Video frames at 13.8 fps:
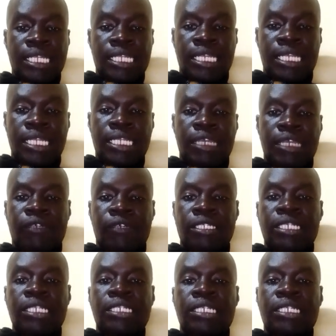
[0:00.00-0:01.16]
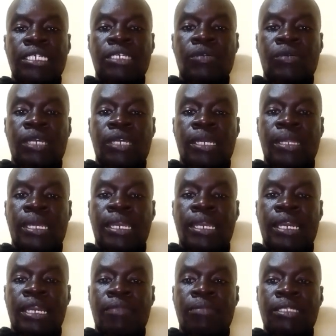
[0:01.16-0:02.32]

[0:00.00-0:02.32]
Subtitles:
the healthcare facility where they can